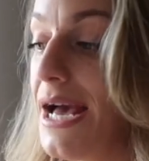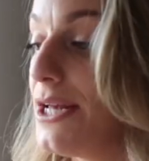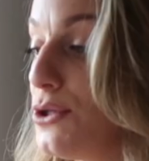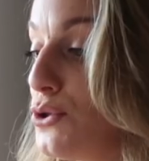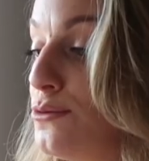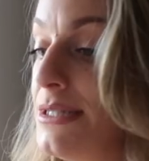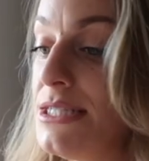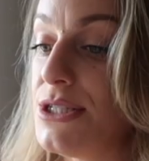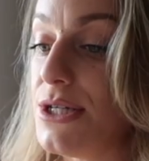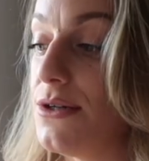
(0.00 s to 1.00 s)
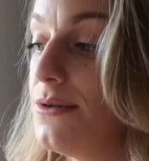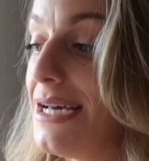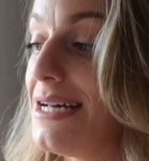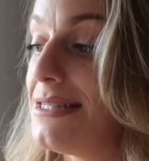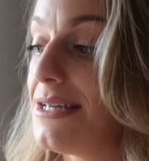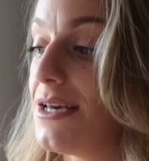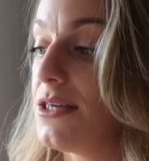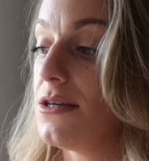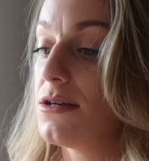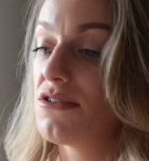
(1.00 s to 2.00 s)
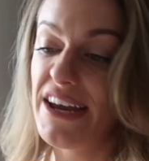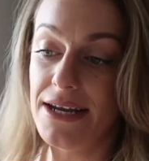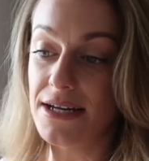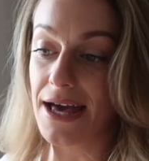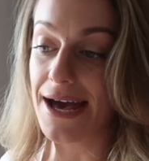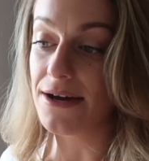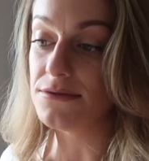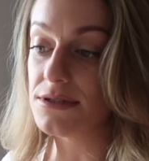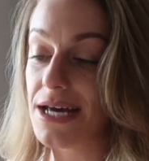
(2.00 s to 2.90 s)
I normally do is create an account